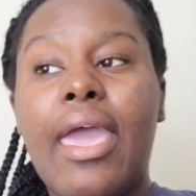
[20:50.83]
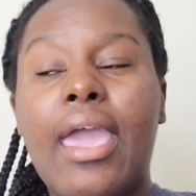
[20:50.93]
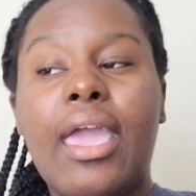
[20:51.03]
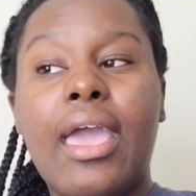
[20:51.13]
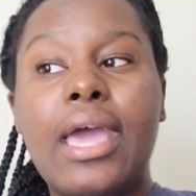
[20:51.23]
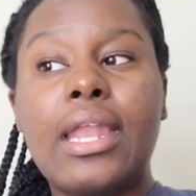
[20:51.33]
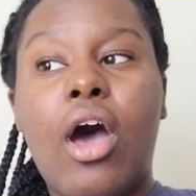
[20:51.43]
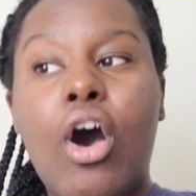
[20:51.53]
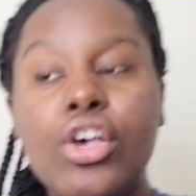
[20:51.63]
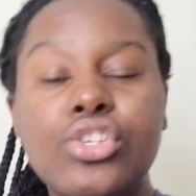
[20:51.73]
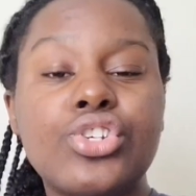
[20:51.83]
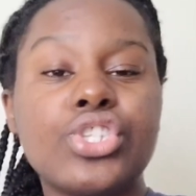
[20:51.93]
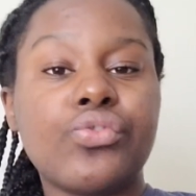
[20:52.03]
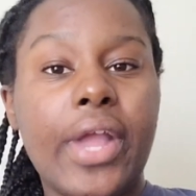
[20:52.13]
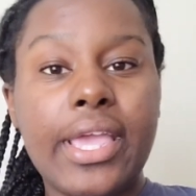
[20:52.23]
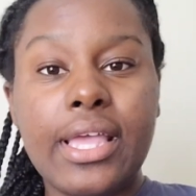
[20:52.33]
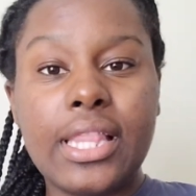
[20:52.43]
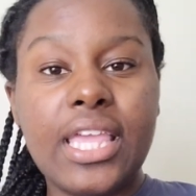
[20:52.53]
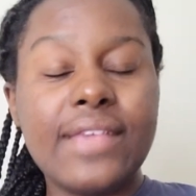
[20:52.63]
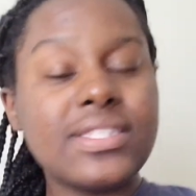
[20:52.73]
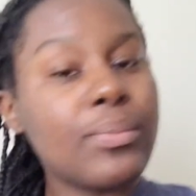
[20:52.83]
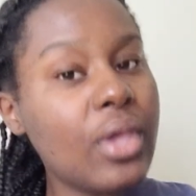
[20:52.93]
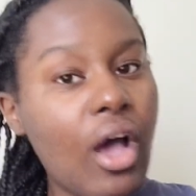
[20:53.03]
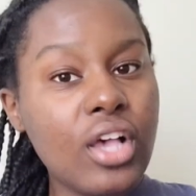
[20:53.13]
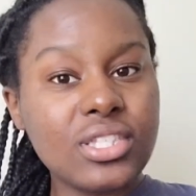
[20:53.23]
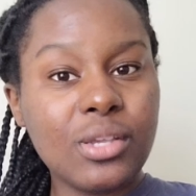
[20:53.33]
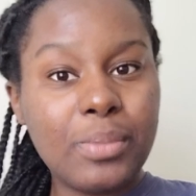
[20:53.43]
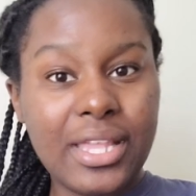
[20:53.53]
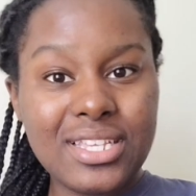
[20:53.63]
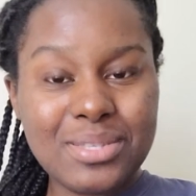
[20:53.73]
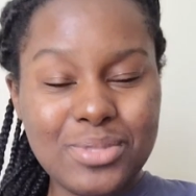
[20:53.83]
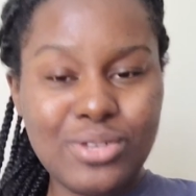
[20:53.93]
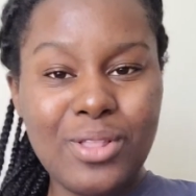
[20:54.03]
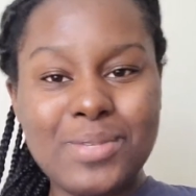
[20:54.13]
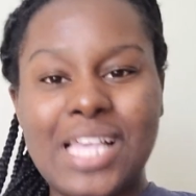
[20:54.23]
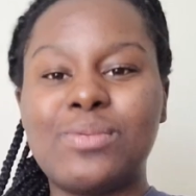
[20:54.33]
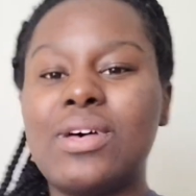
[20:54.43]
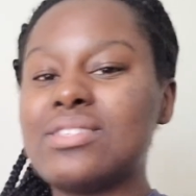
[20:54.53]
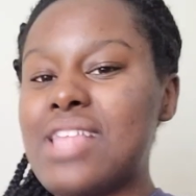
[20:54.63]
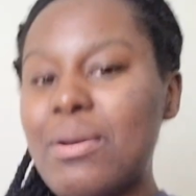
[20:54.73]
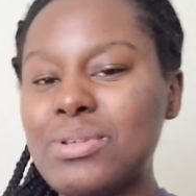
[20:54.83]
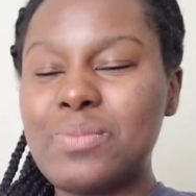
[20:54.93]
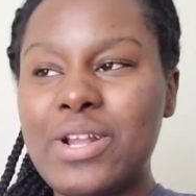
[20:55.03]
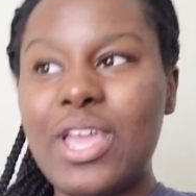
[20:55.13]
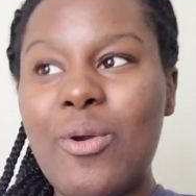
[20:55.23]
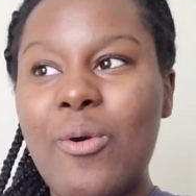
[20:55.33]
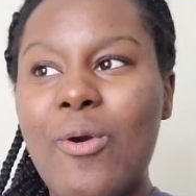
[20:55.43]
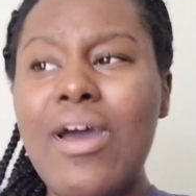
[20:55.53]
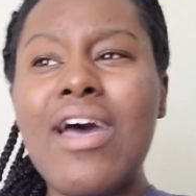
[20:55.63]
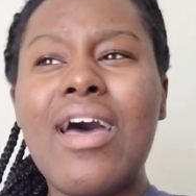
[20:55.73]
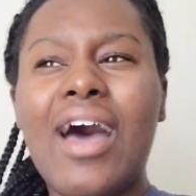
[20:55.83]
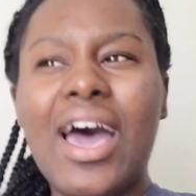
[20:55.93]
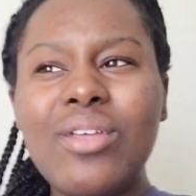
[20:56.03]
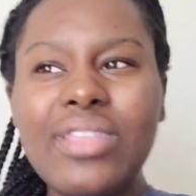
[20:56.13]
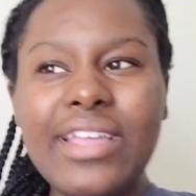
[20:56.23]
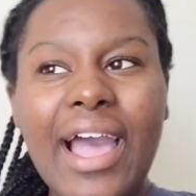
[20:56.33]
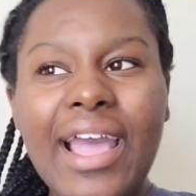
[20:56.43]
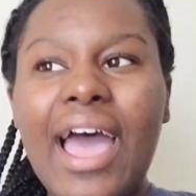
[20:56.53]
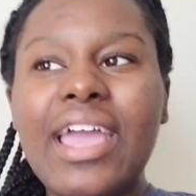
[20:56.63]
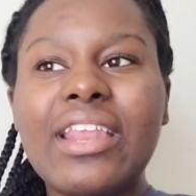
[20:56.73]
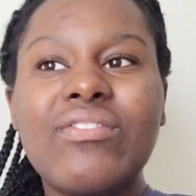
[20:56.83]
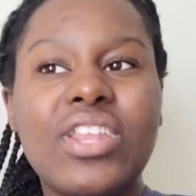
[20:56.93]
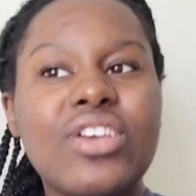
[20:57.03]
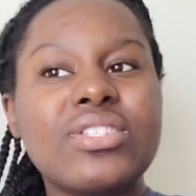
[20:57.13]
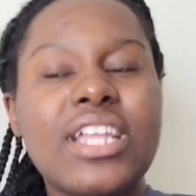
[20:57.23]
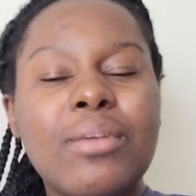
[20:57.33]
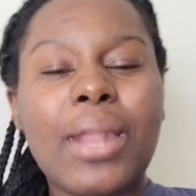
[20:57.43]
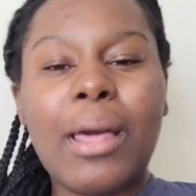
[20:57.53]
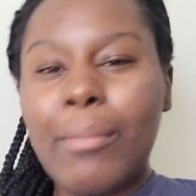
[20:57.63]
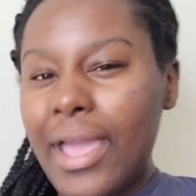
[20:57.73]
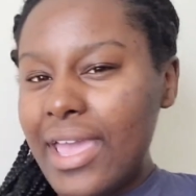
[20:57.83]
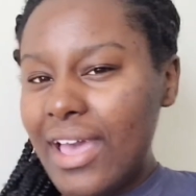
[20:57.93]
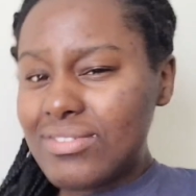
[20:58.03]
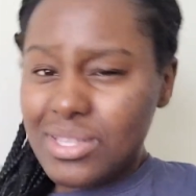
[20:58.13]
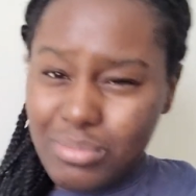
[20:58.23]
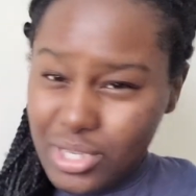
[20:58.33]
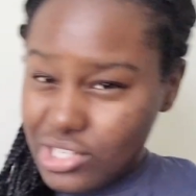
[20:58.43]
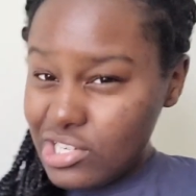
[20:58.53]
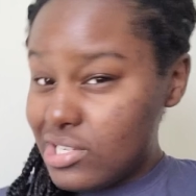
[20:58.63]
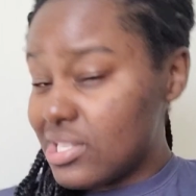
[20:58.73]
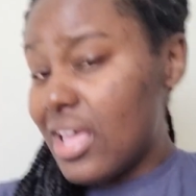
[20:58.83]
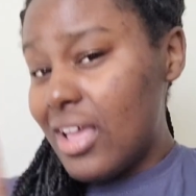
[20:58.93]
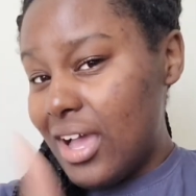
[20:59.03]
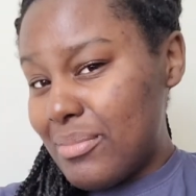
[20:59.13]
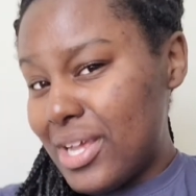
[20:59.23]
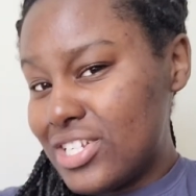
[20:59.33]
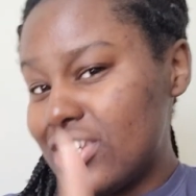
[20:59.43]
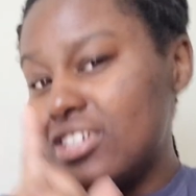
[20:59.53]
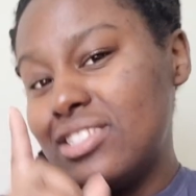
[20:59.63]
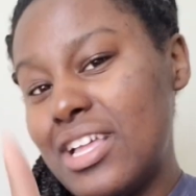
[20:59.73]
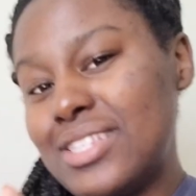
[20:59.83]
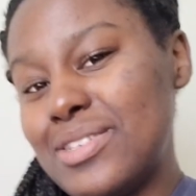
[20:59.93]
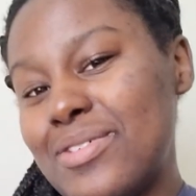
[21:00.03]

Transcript: and also just raking leaves and we also planted some tulips as well so that was pretty cool I don't think I got any videos there, but I might have some pictures. I'm not sure. Stay tuned.